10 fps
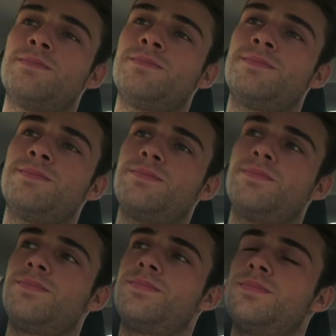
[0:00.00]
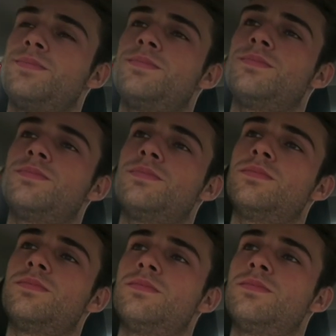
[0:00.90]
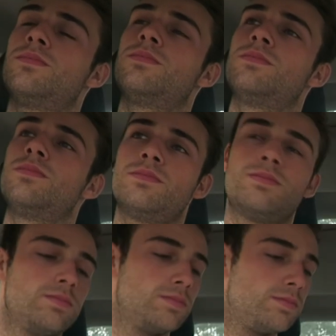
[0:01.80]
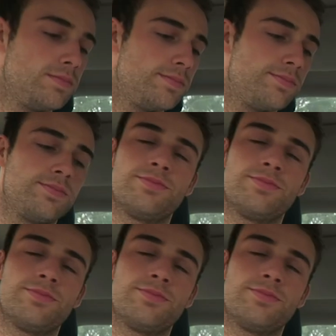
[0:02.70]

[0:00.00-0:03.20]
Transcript: The person shown says nothing.